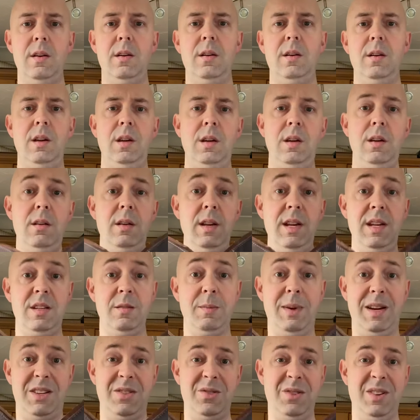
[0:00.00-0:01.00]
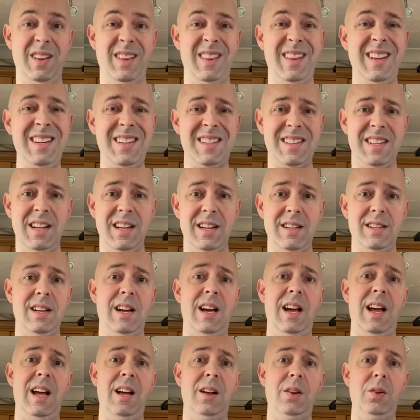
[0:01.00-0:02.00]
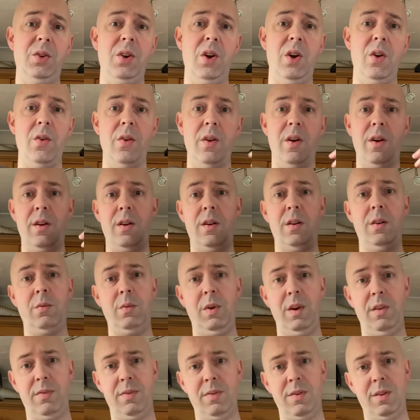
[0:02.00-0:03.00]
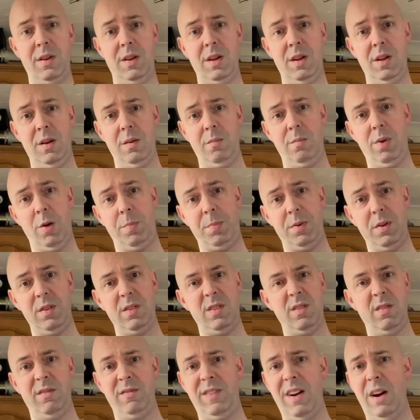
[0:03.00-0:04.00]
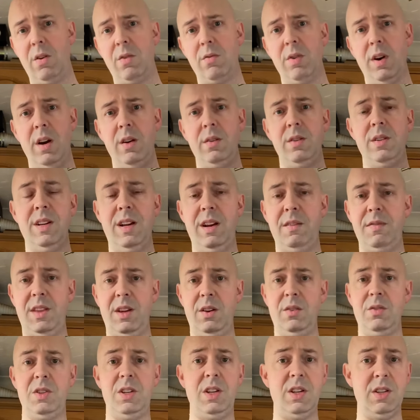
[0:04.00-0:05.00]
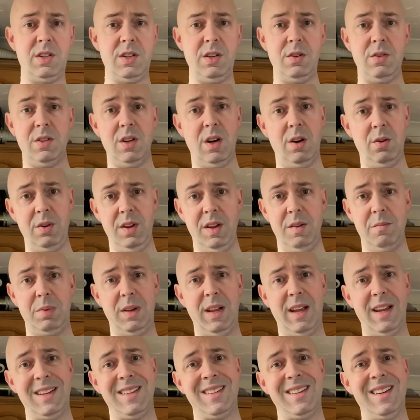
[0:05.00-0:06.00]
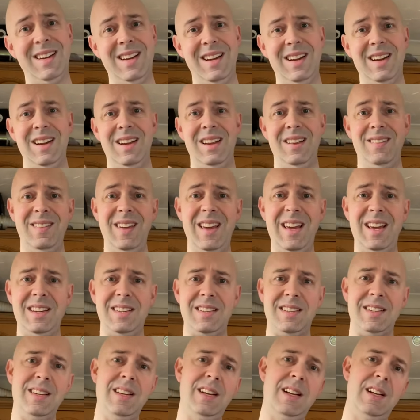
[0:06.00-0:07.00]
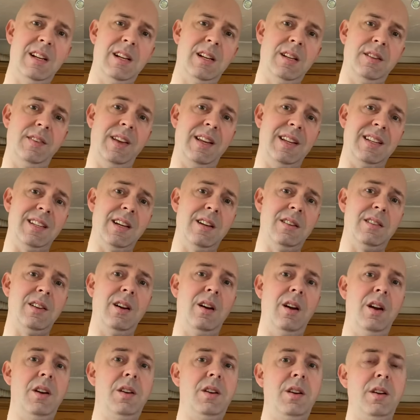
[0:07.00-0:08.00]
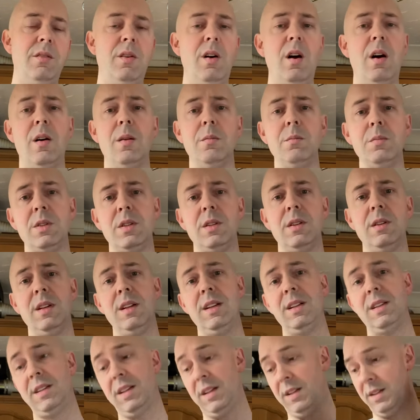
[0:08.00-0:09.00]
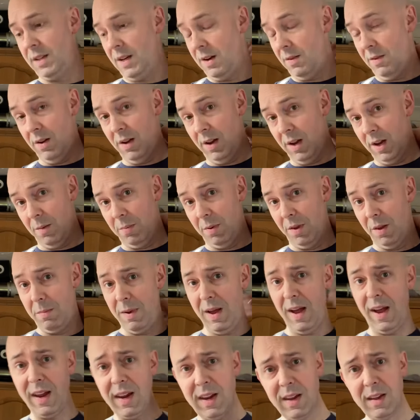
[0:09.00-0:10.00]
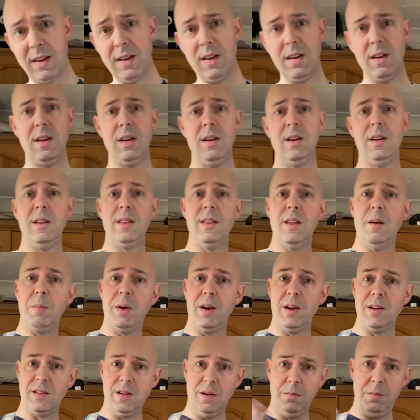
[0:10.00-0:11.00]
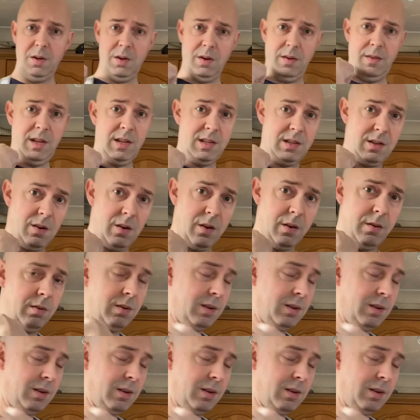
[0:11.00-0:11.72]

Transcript: You need to make sure that these things are held on with poppers, velcros and everything onto your suit to hold it in place. This fits so tight under your arms and sits so high up on the back that by the time you've got this on,